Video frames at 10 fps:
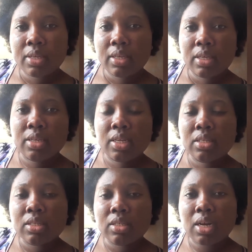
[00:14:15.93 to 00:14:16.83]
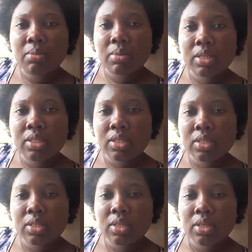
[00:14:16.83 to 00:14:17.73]
you need to stop this,
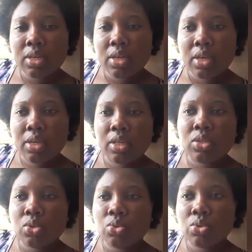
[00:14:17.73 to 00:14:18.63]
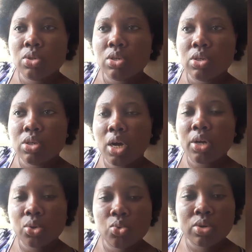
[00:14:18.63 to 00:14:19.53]
you need to
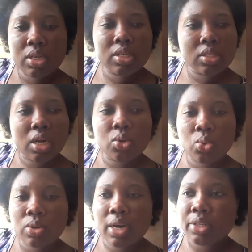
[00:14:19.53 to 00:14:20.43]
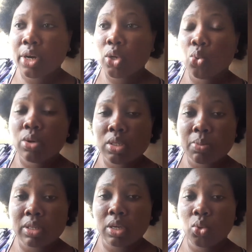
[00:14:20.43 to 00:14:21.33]
not do this, not do that, or do this
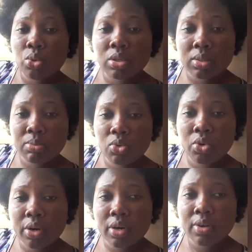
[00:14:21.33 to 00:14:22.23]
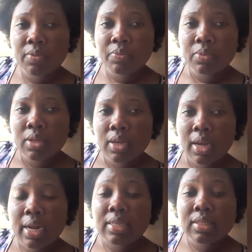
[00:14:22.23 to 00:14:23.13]
better, do this more,
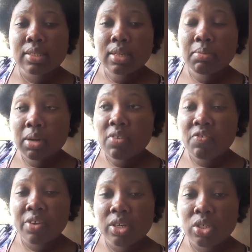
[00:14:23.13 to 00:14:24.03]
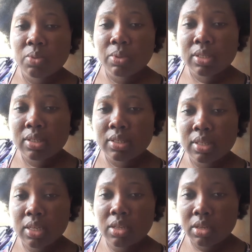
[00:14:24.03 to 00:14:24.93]
and the friendship is
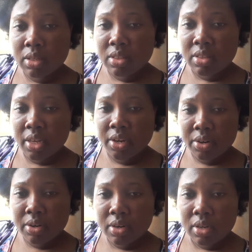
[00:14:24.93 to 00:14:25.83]
still there.